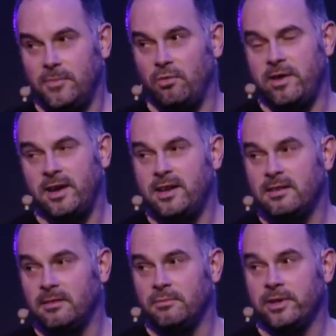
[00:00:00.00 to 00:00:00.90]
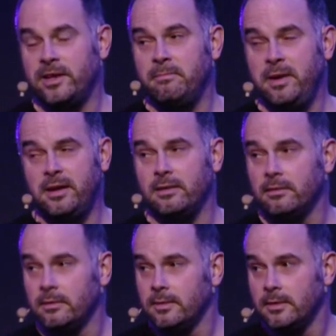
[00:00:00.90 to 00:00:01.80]
Not really, I'm drinking beer.
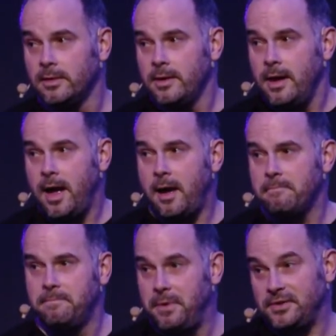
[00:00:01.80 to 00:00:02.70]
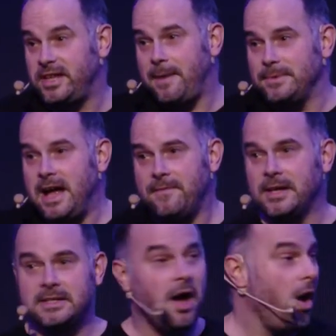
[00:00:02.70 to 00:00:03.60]
But I just happen to have a
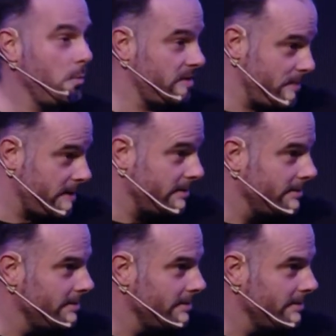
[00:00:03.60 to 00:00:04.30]
guitar with me.